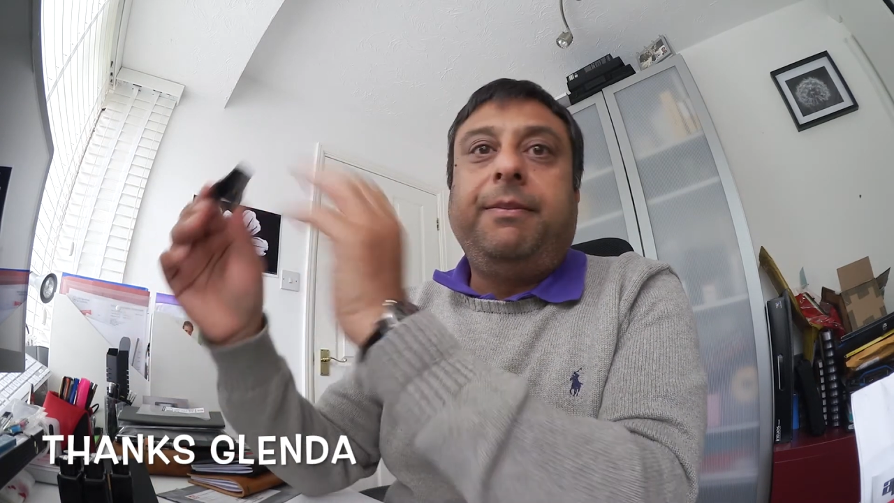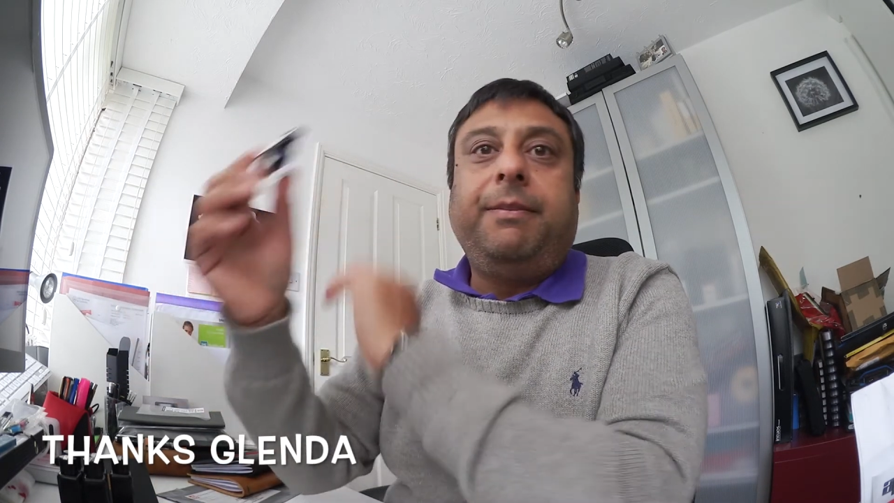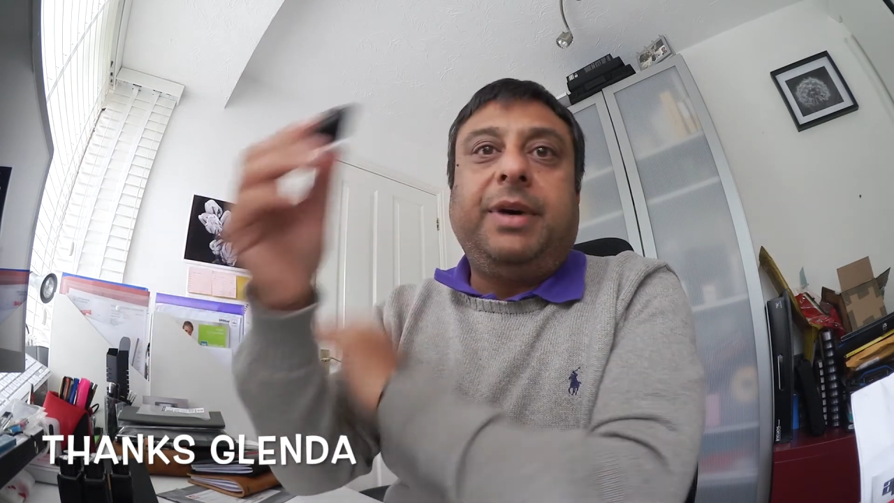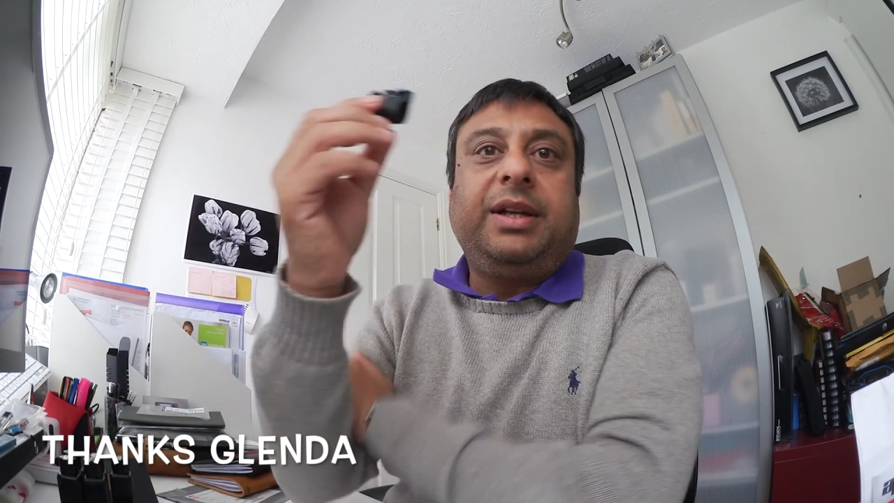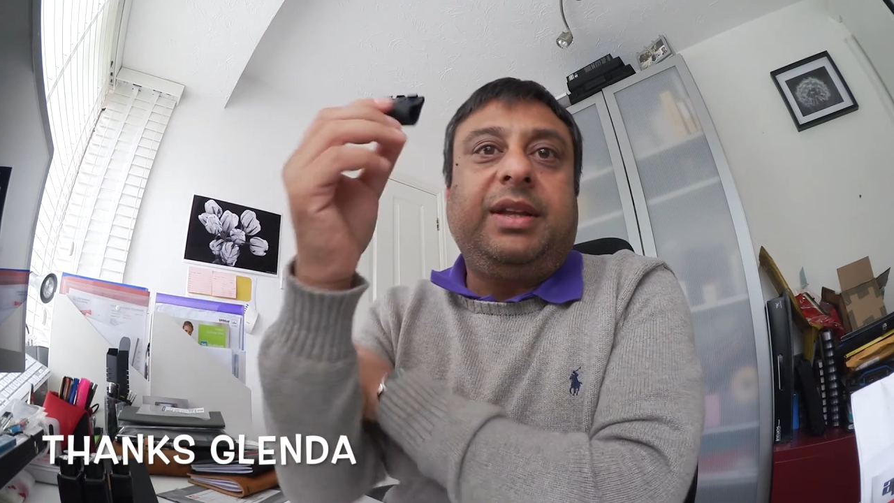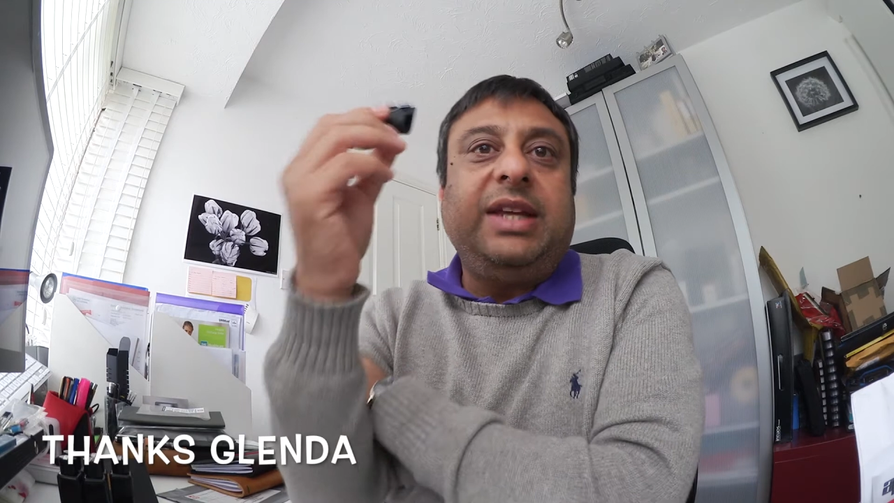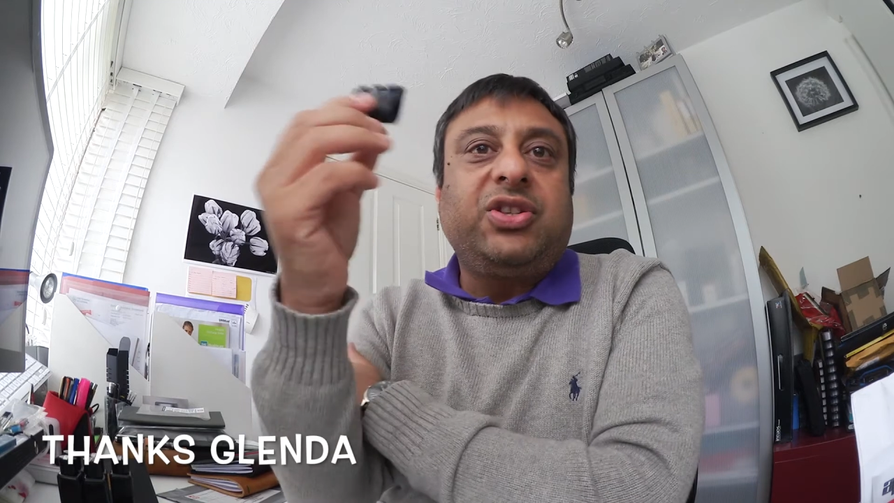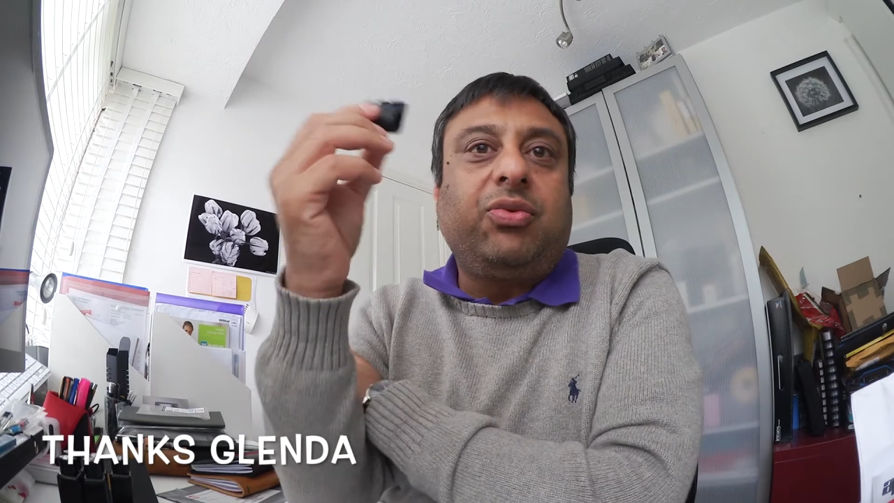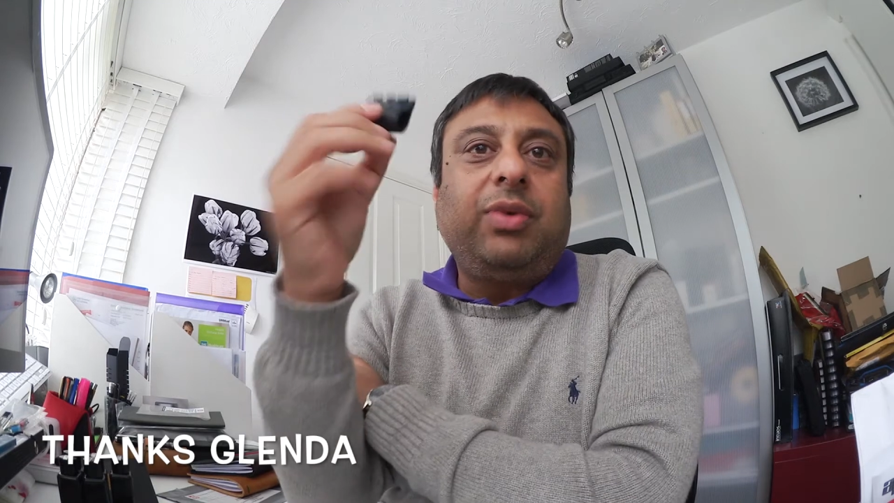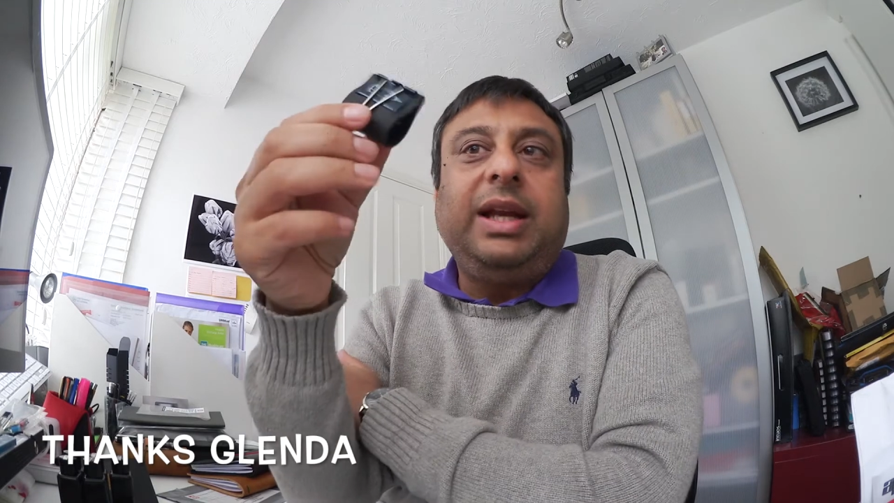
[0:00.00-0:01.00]
But
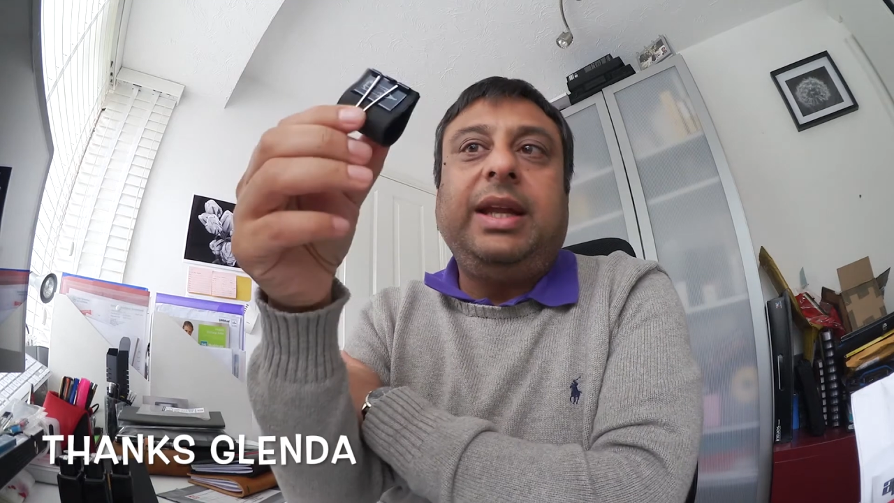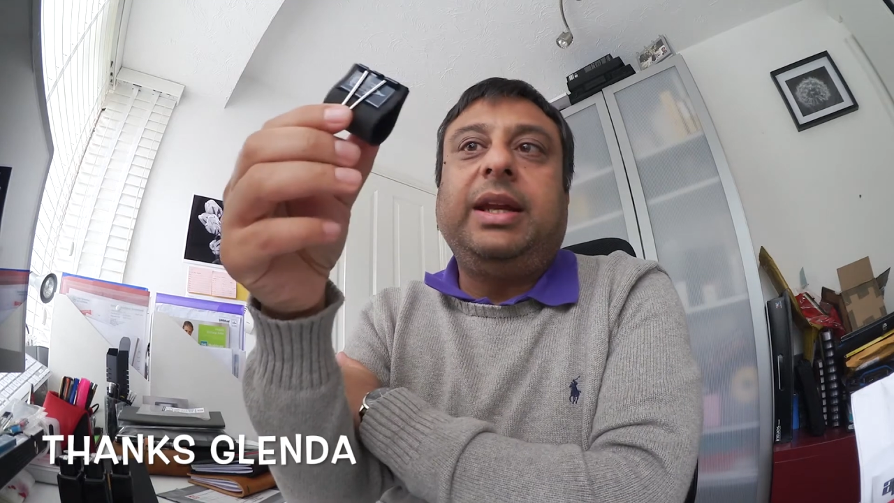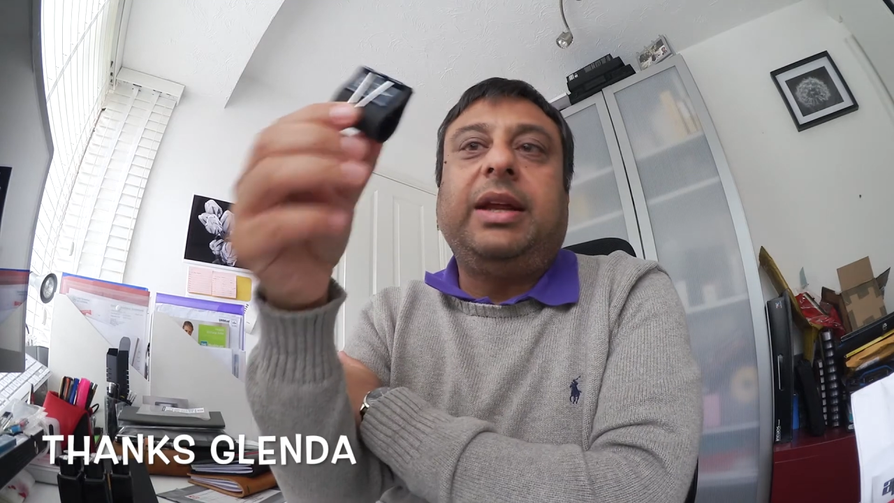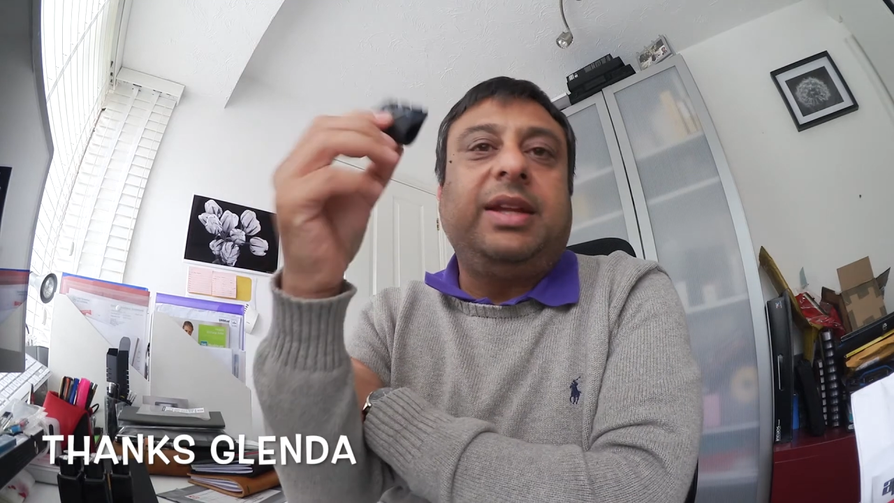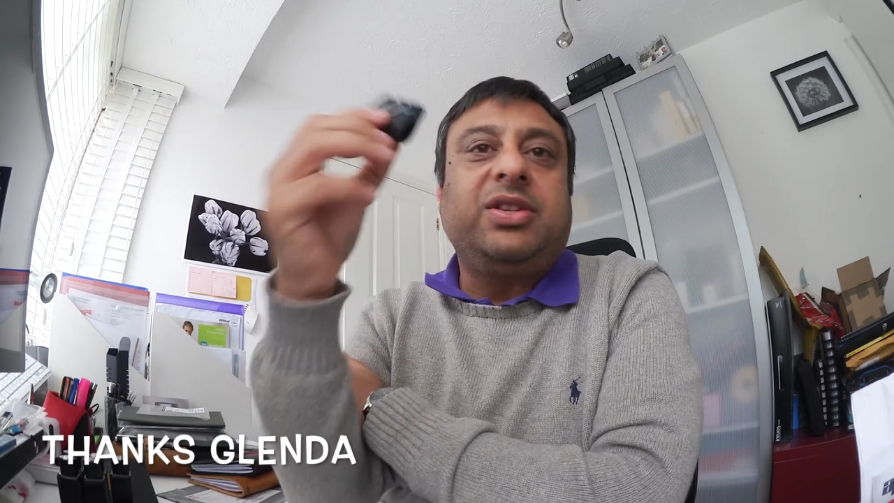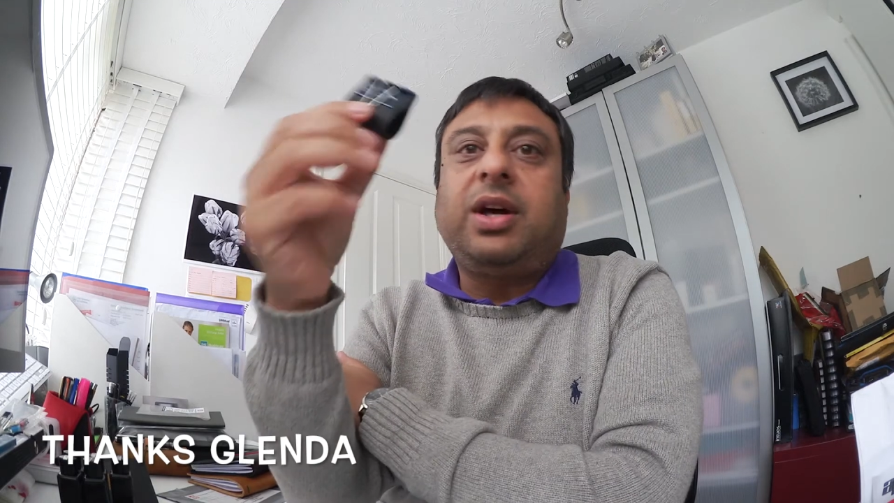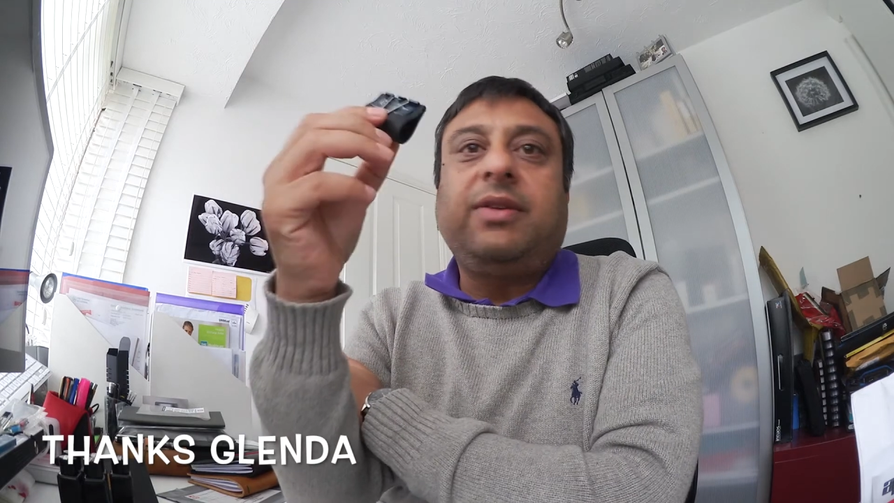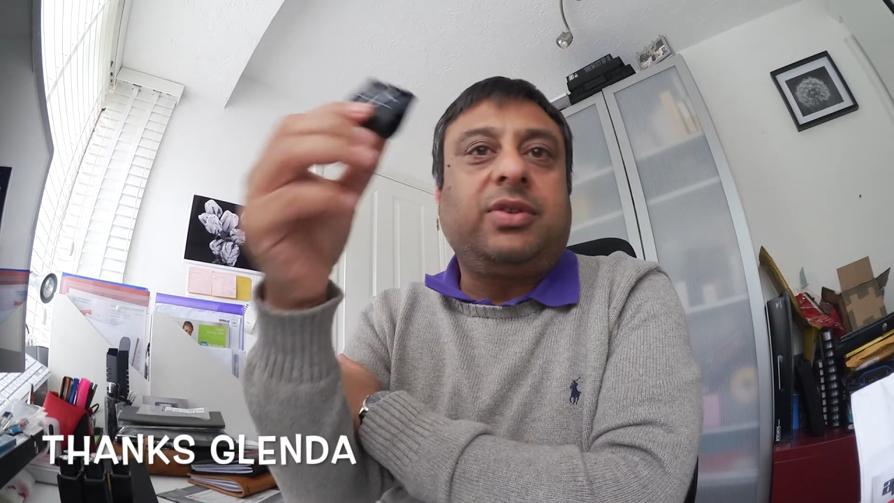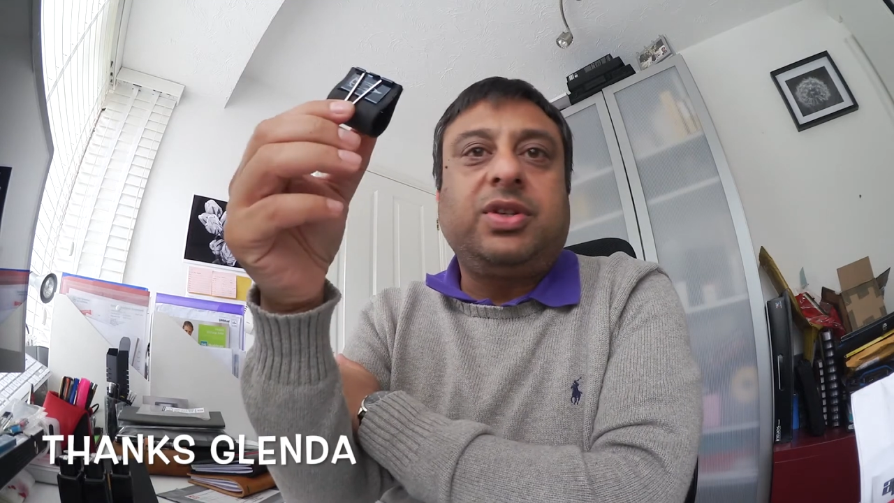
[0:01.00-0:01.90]
these are really, these aren't